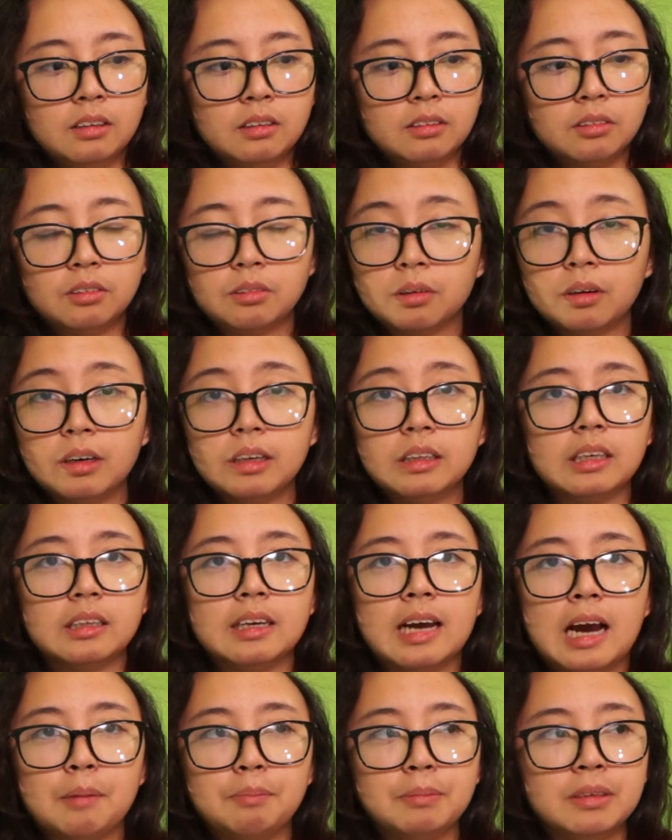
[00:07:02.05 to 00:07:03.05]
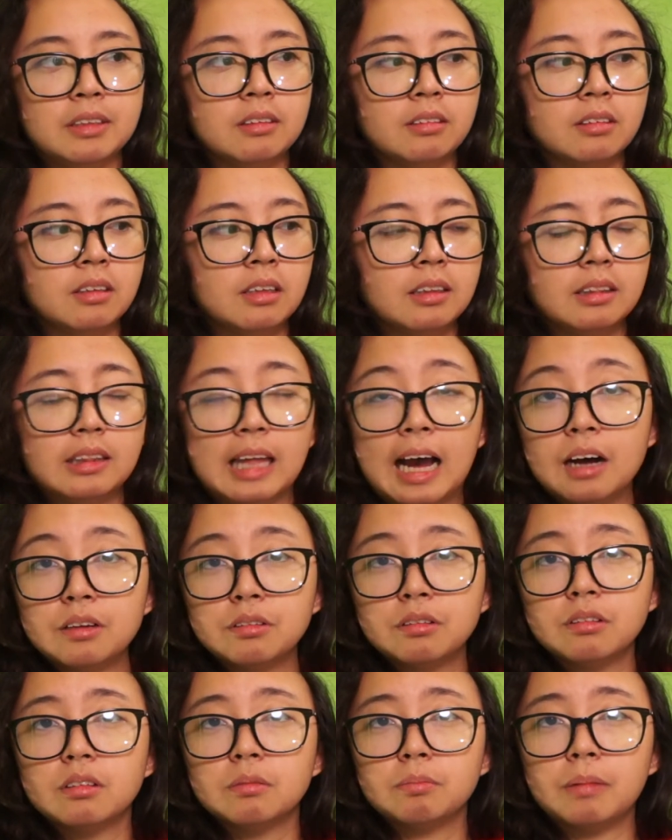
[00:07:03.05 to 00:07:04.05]
Story that happens
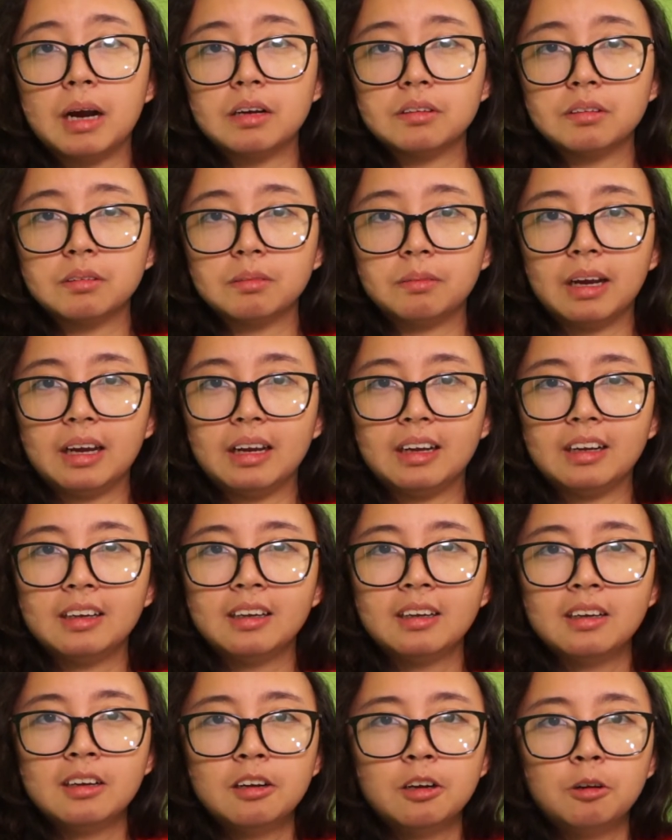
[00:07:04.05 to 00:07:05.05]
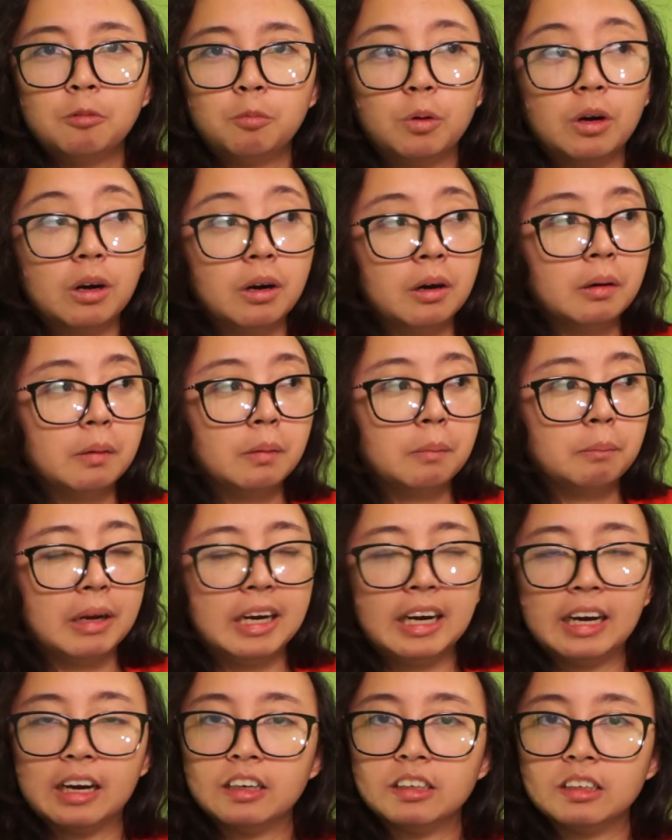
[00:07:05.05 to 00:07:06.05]
thousands of miles away where my
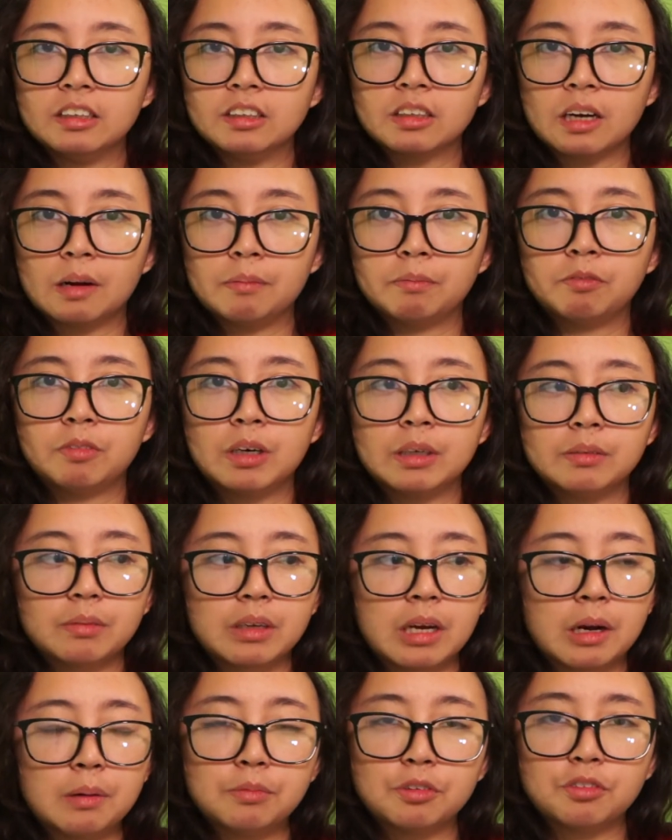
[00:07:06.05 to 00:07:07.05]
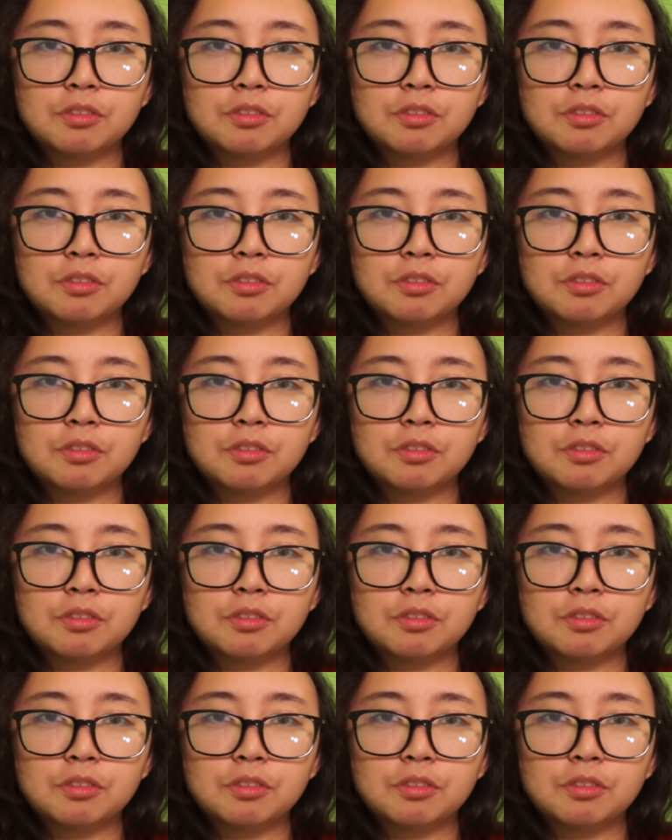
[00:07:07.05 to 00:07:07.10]
heritage come from, comes